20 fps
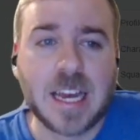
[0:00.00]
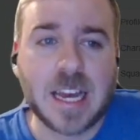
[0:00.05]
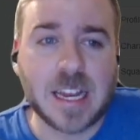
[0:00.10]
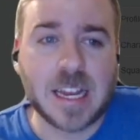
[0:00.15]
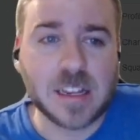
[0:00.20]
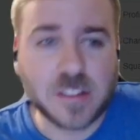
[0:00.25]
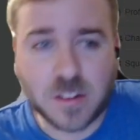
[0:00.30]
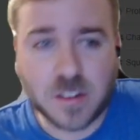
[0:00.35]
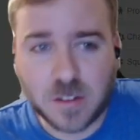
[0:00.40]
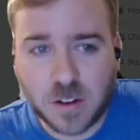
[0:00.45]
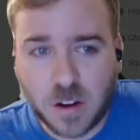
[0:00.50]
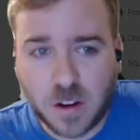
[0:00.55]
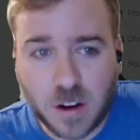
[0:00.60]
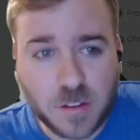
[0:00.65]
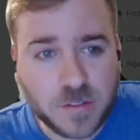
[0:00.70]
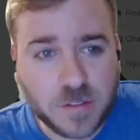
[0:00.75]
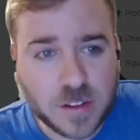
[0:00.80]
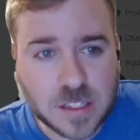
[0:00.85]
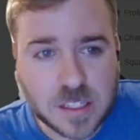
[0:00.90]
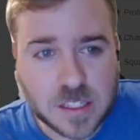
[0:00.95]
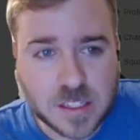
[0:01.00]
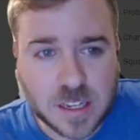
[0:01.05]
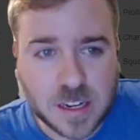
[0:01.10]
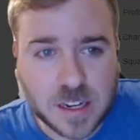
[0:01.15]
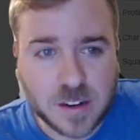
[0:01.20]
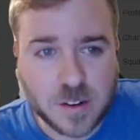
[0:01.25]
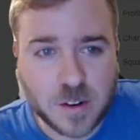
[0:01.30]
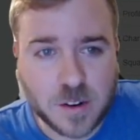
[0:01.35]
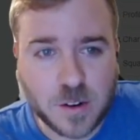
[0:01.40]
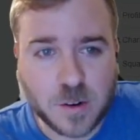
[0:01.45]
I saw an offense
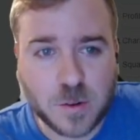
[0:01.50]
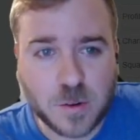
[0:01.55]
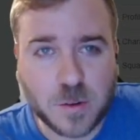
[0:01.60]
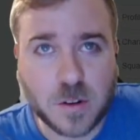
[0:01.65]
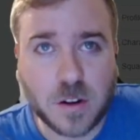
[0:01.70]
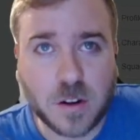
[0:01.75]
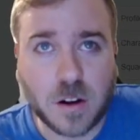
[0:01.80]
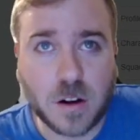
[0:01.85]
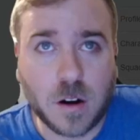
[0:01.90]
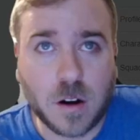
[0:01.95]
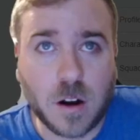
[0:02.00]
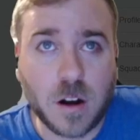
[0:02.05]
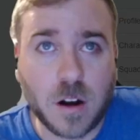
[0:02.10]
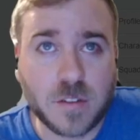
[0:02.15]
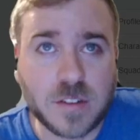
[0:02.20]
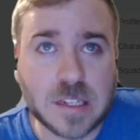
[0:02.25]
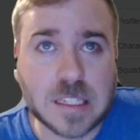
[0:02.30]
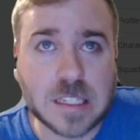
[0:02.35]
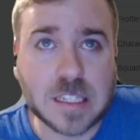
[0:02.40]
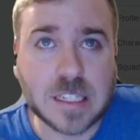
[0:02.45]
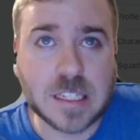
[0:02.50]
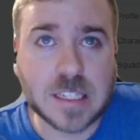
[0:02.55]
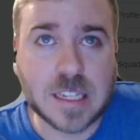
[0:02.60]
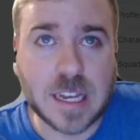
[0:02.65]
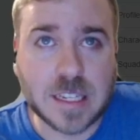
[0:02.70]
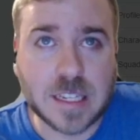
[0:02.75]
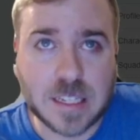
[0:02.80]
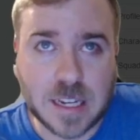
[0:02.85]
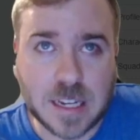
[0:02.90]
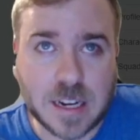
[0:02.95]
arrow, or offense
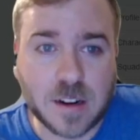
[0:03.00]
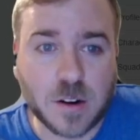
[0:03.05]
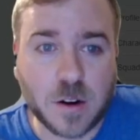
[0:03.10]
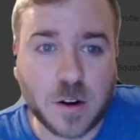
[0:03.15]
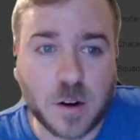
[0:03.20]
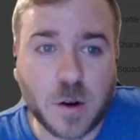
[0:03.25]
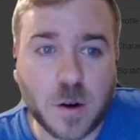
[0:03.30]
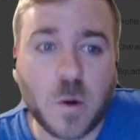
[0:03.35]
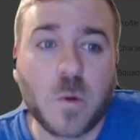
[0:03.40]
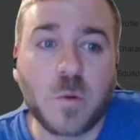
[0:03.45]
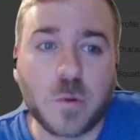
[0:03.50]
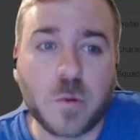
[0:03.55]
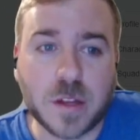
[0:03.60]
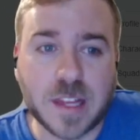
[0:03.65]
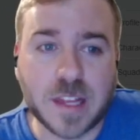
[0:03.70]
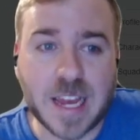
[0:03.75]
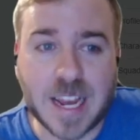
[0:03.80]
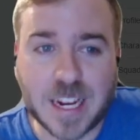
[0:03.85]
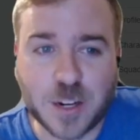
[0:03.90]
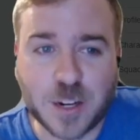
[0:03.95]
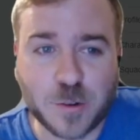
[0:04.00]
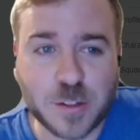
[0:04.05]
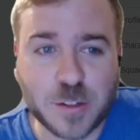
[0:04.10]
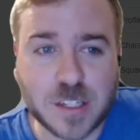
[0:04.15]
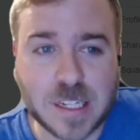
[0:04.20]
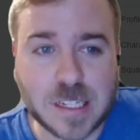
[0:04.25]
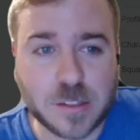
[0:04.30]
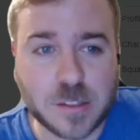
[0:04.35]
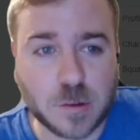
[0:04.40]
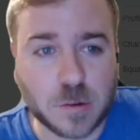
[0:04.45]
set arrow with
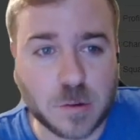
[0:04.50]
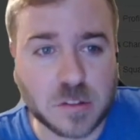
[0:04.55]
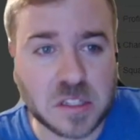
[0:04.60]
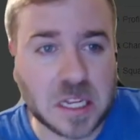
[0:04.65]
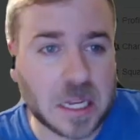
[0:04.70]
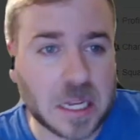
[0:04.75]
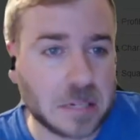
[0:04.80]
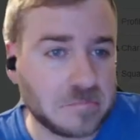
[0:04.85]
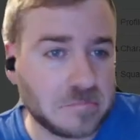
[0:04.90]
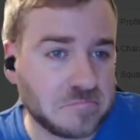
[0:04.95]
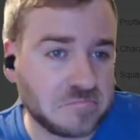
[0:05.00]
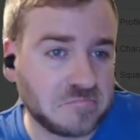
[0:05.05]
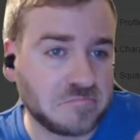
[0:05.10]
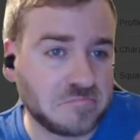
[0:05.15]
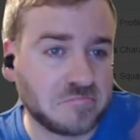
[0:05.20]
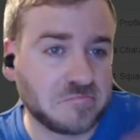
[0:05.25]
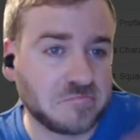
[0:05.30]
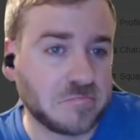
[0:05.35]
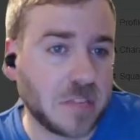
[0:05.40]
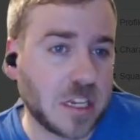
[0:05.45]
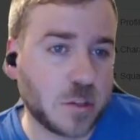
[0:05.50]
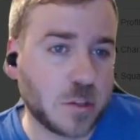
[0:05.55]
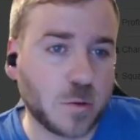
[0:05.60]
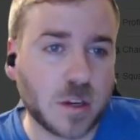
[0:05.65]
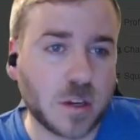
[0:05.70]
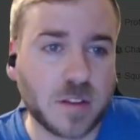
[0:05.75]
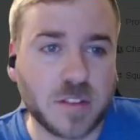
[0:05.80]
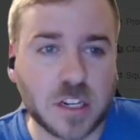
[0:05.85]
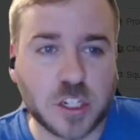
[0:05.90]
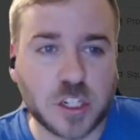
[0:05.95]
accuracy, so I was like, might as well
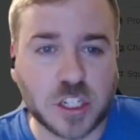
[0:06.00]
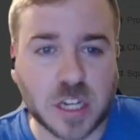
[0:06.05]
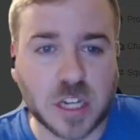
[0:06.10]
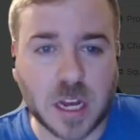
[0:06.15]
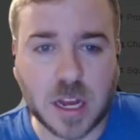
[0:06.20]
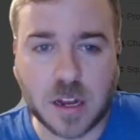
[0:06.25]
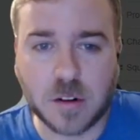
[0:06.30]
give it a shot.